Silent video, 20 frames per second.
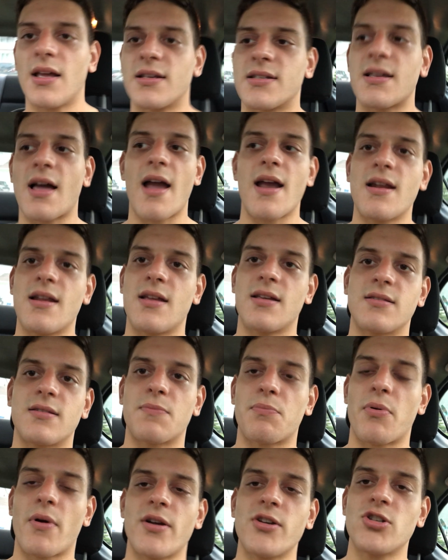anxiety and
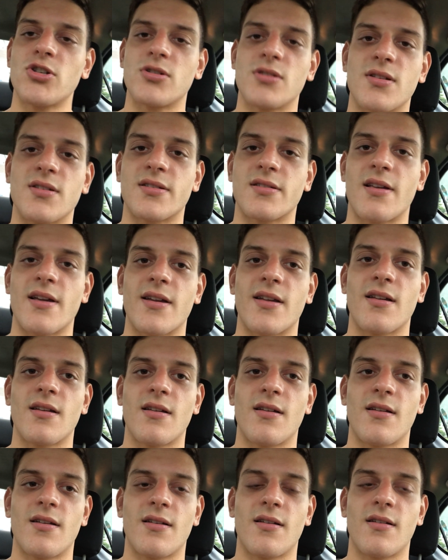depression, is like
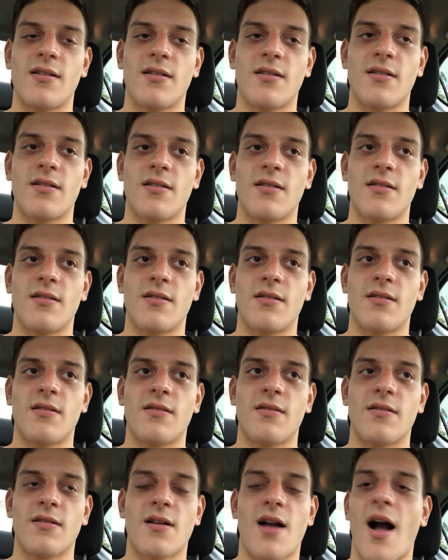
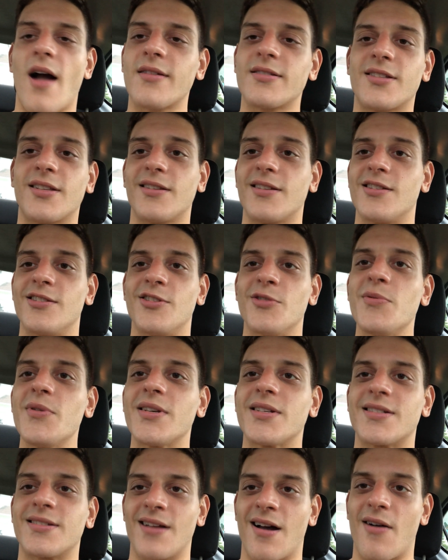constantly
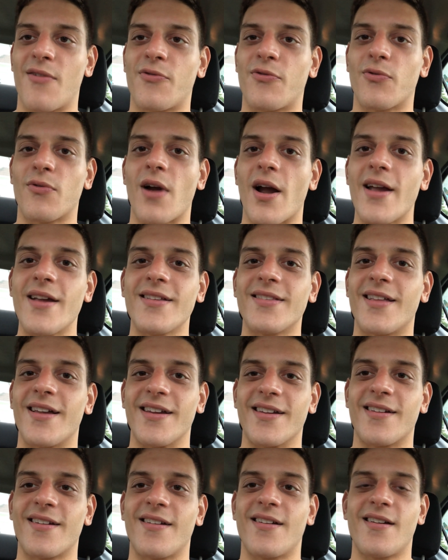doing stuff, right?
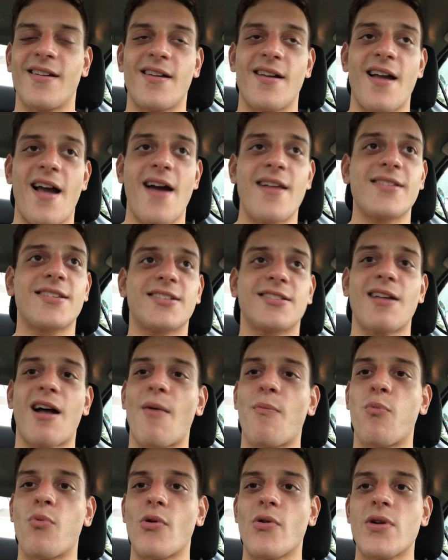Like how to
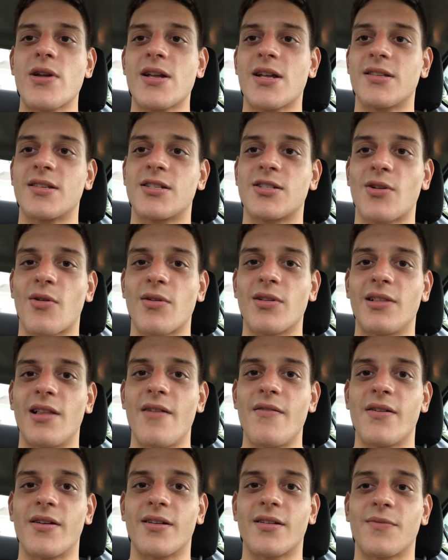stop worrying and start
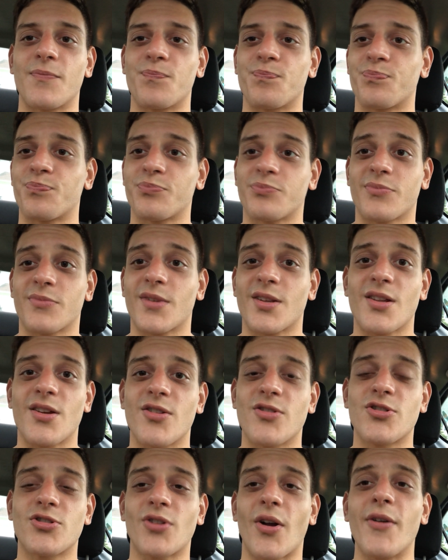living.
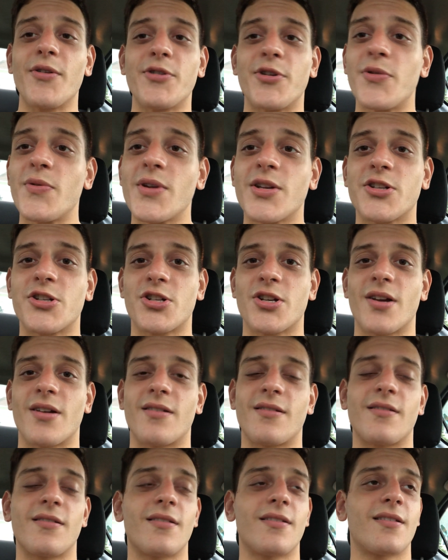Start doing shit.
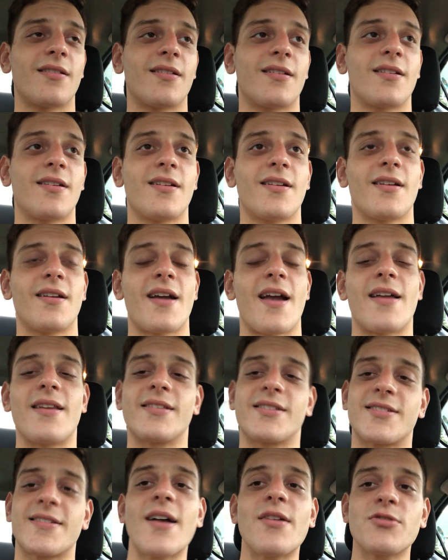And
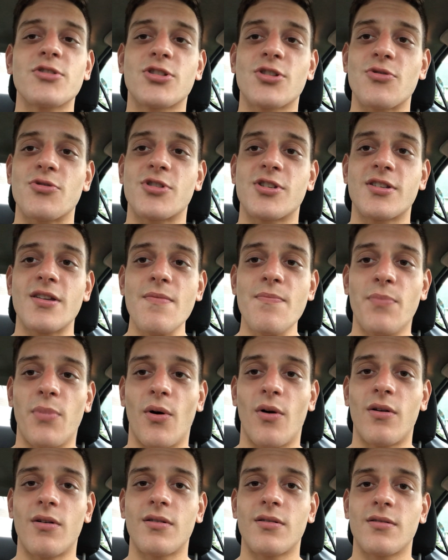it sounds so
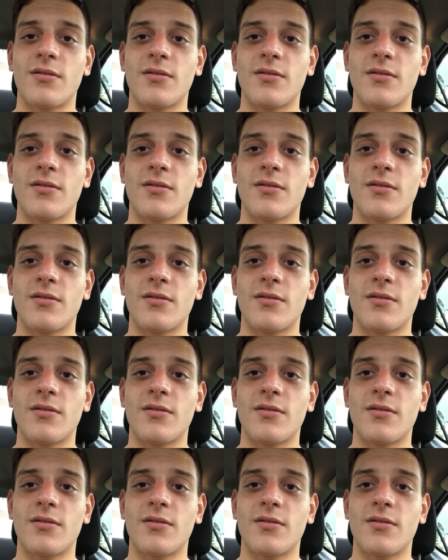simple,